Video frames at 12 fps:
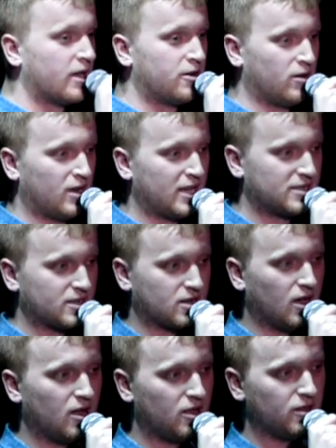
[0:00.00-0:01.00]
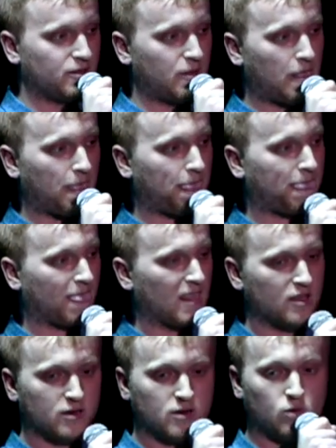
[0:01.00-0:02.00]
I don't like to call
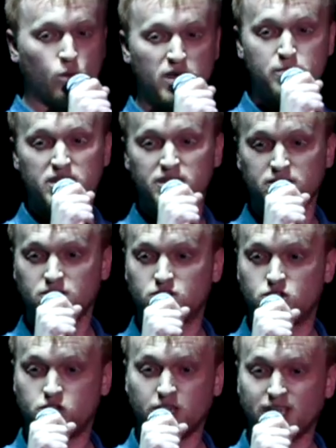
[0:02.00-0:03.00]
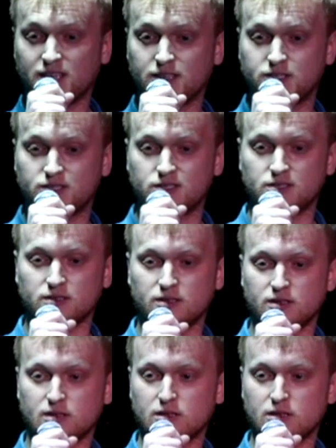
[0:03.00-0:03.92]
women chicks